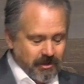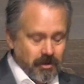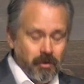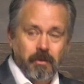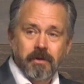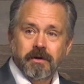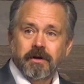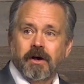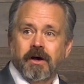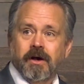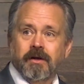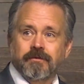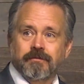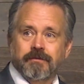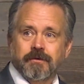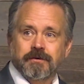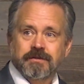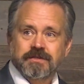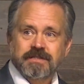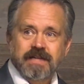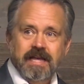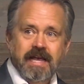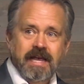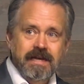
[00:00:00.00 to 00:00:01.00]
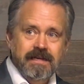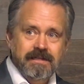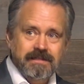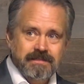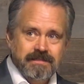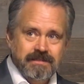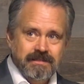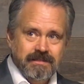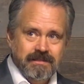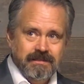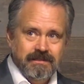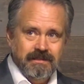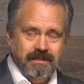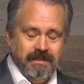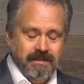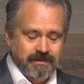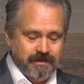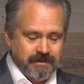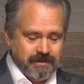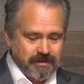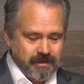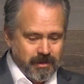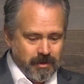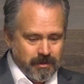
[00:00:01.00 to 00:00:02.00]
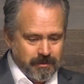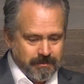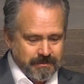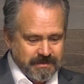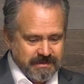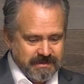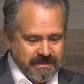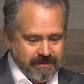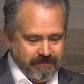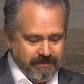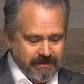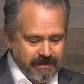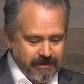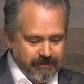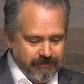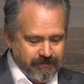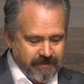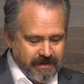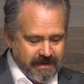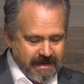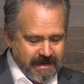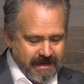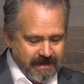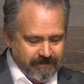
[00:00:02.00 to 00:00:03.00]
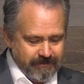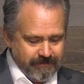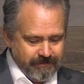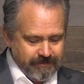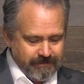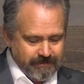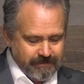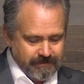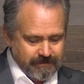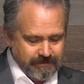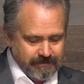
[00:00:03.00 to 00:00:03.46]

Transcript: Going on, verse 8 in Psalm 75.